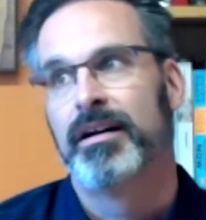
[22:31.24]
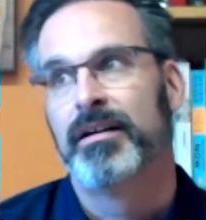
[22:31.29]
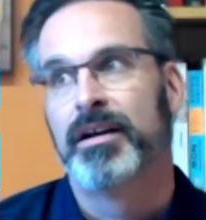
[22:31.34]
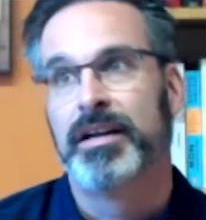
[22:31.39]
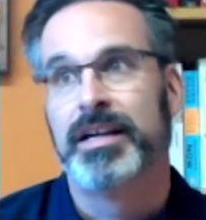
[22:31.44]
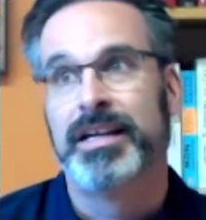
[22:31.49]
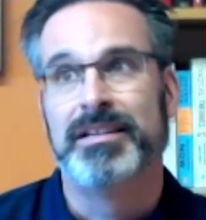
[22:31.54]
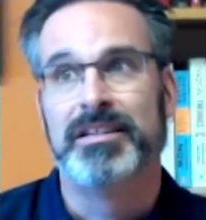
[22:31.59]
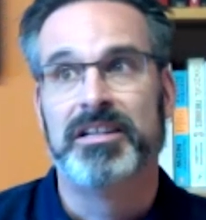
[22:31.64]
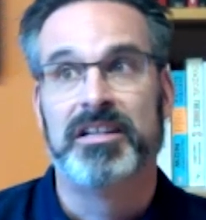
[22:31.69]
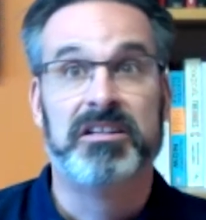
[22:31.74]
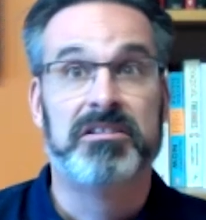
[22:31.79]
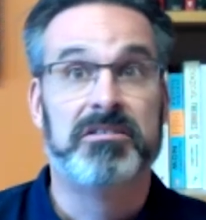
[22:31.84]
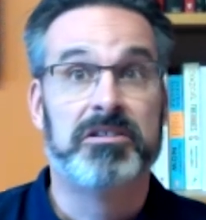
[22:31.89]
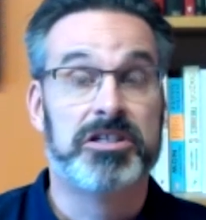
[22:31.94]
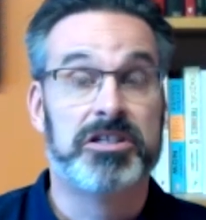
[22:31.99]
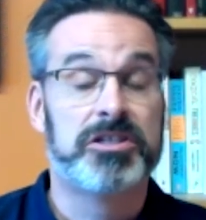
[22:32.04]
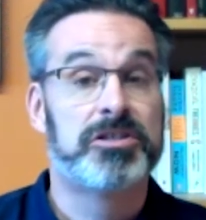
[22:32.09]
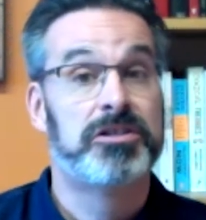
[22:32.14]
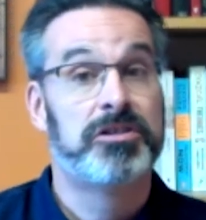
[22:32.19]
in an
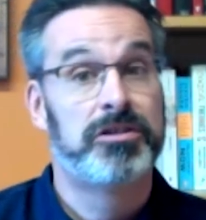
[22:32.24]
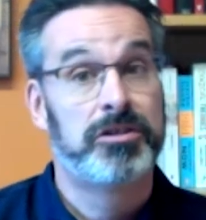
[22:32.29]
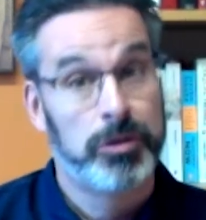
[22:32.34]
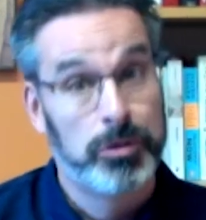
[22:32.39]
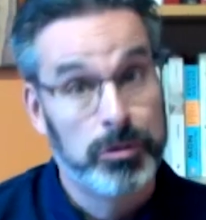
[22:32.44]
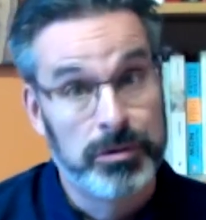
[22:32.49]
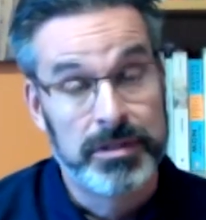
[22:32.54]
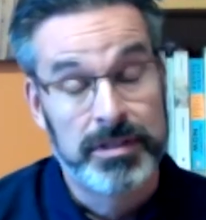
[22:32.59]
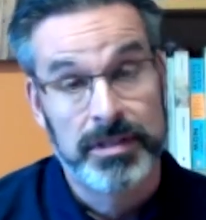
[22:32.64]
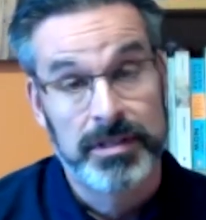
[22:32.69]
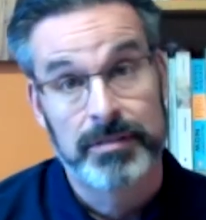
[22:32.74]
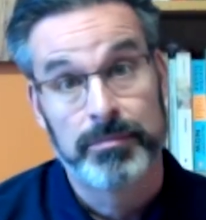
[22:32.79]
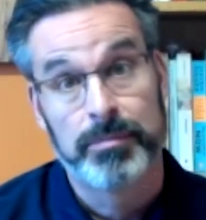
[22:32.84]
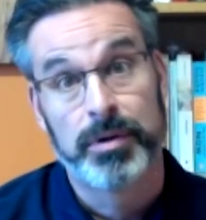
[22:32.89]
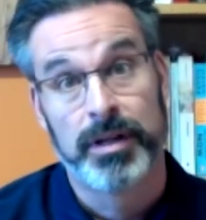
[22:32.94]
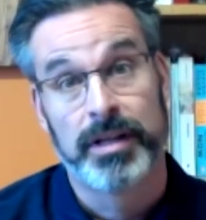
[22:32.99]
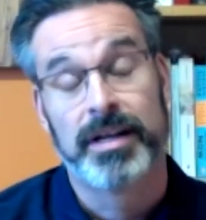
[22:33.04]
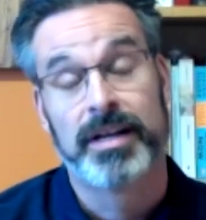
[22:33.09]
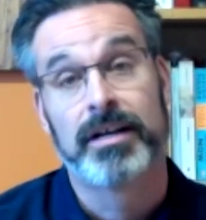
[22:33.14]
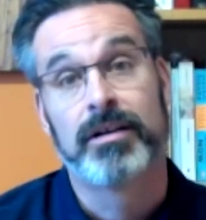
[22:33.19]
astute
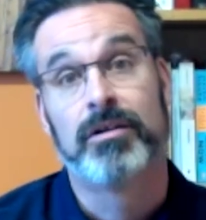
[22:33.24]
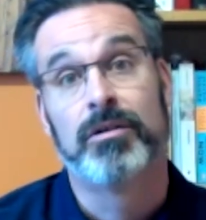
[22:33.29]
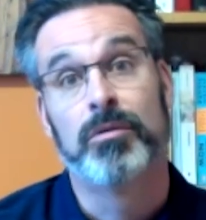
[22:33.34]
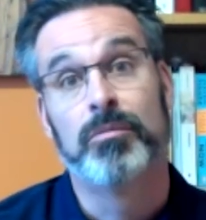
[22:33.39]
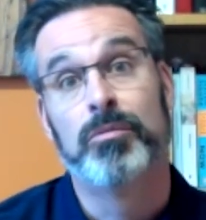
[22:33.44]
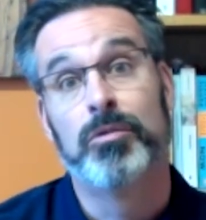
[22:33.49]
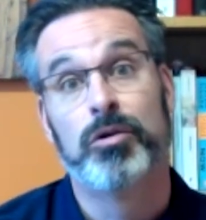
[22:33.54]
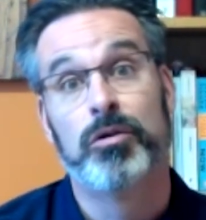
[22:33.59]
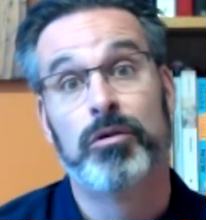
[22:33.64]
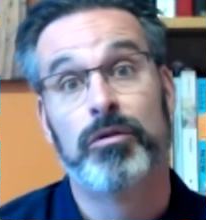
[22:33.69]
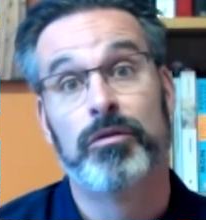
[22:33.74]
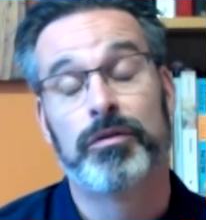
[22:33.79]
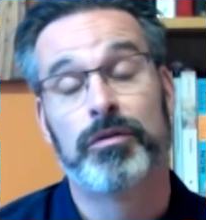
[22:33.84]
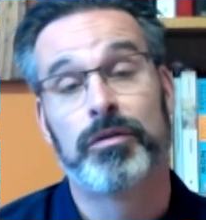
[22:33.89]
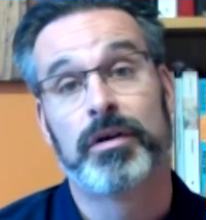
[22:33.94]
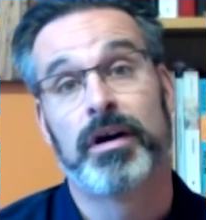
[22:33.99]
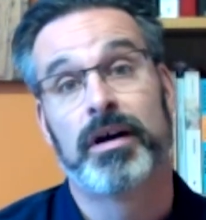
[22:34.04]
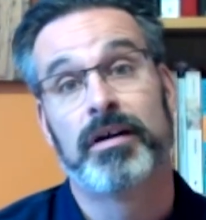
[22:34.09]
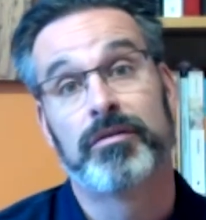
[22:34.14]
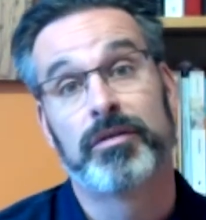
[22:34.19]
political move,
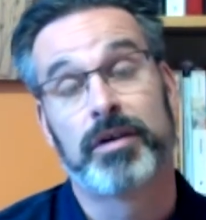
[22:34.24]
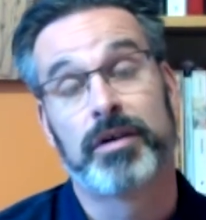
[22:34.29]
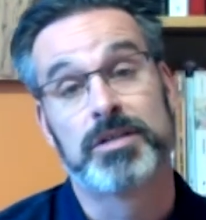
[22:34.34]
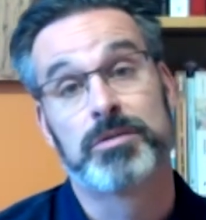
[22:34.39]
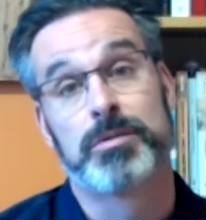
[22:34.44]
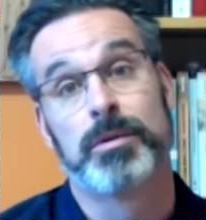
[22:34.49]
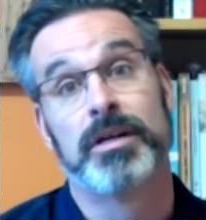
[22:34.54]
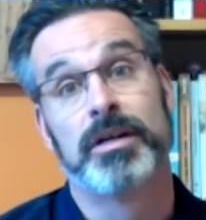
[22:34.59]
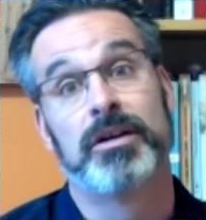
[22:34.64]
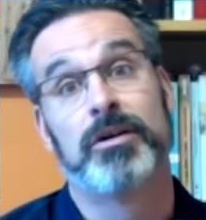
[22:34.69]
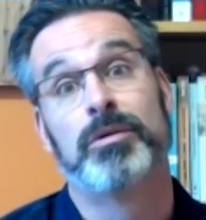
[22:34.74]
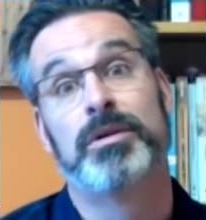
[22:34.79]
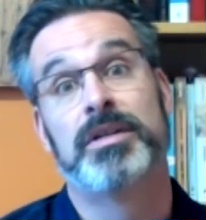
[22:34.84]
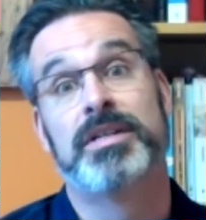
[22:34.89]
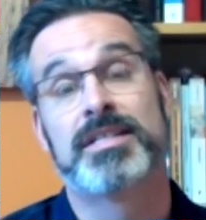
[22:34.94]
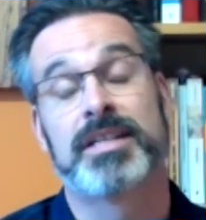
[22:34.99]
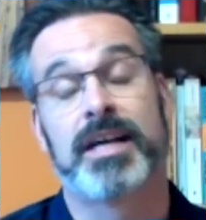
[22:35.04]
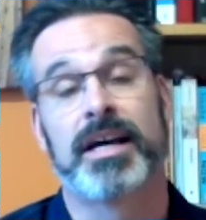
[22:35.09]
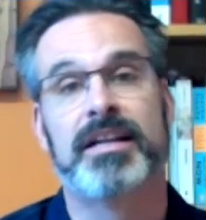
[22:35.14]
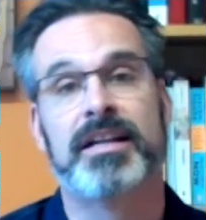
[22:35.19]
Francois Legault
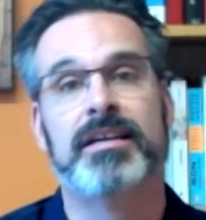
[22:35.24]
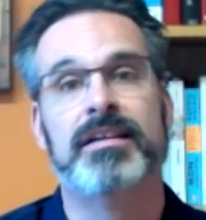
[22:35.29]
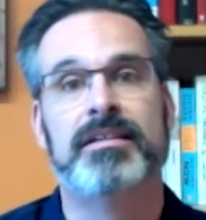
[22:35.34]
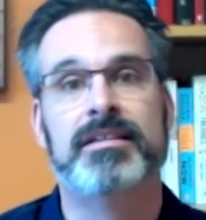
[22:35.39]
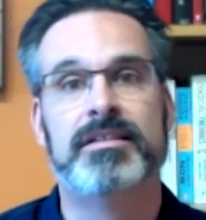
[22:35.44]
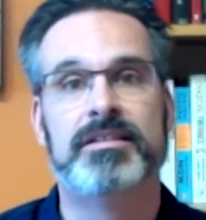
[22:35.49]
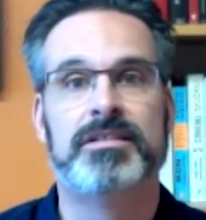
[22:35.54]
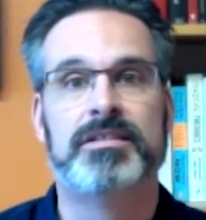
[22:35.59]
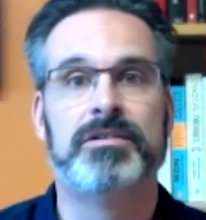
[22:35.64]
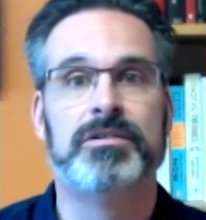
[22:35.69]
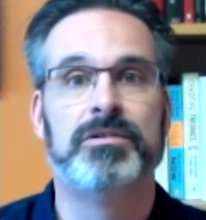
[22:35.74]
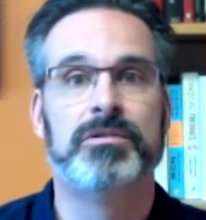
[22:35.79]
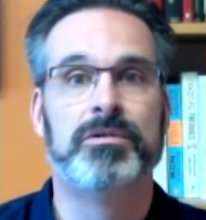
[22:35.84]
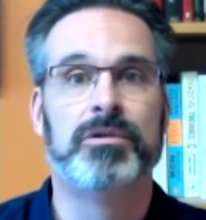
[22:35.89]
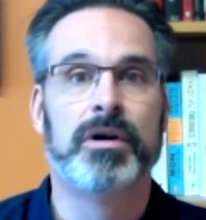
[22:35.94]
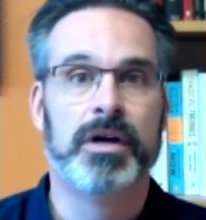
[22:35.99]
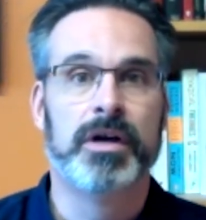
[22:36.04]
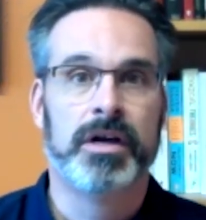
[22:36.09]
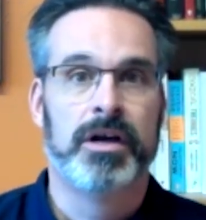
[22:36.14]
decided to